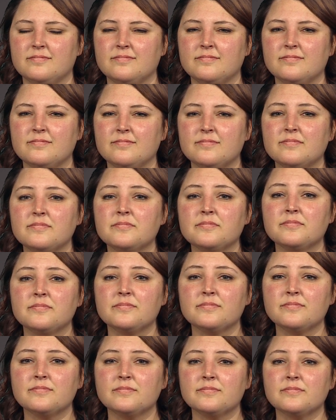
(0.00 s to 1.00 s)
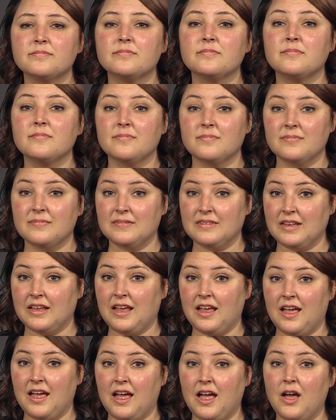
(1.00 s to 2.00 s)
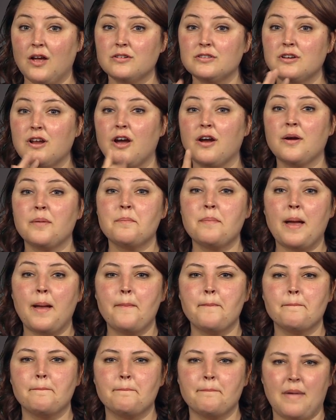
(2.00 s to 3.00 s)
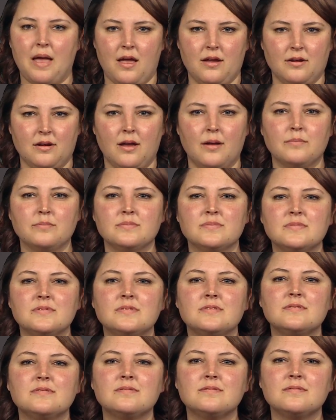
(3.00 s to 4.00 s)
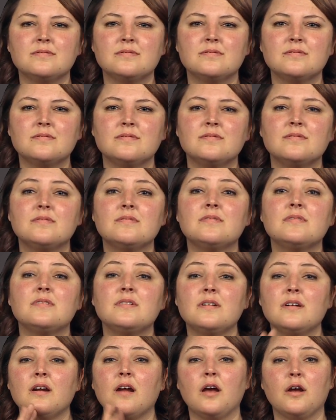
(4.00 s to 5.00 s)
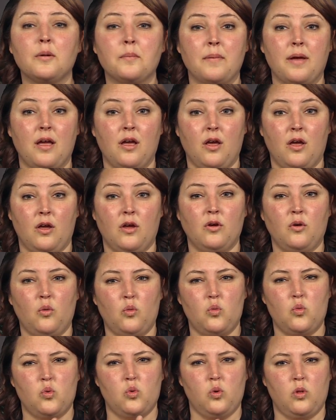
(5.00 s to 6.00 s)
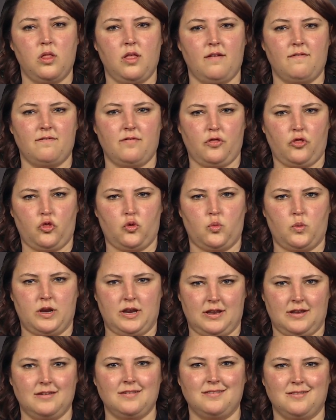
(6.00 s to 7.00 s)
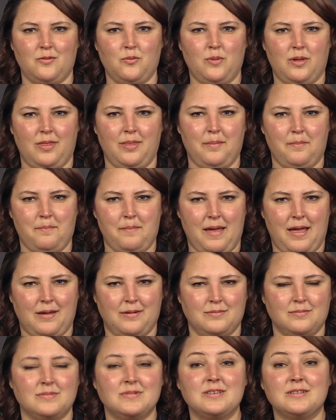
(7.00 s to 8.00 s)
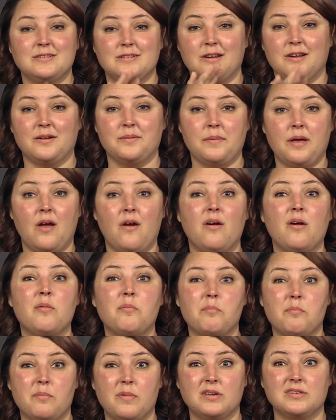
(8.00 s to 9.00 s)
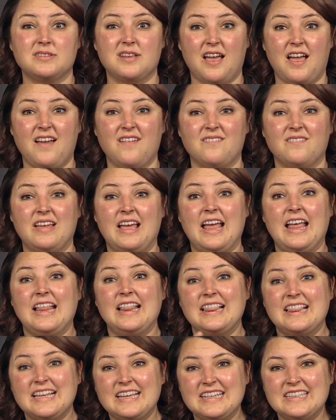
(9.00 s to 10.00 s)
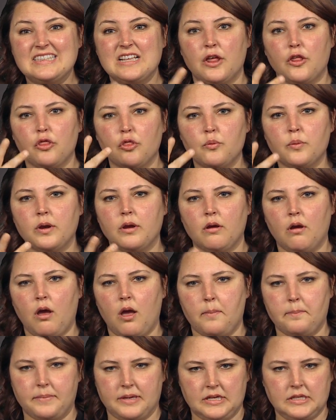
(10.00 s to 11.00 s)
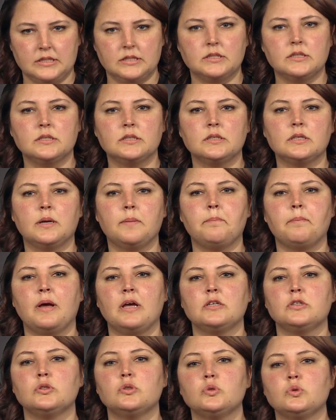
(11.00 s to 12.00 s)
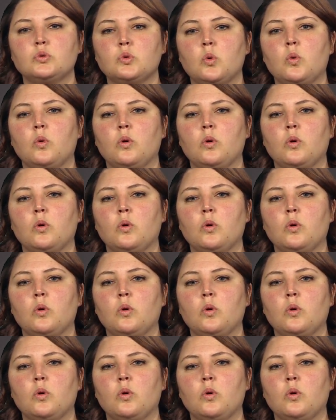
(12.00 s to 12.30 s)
about is backups, and we talk about the rule of 3 with backups. Have at least 3 copies of your data. Store the copies on at least 2 different media types,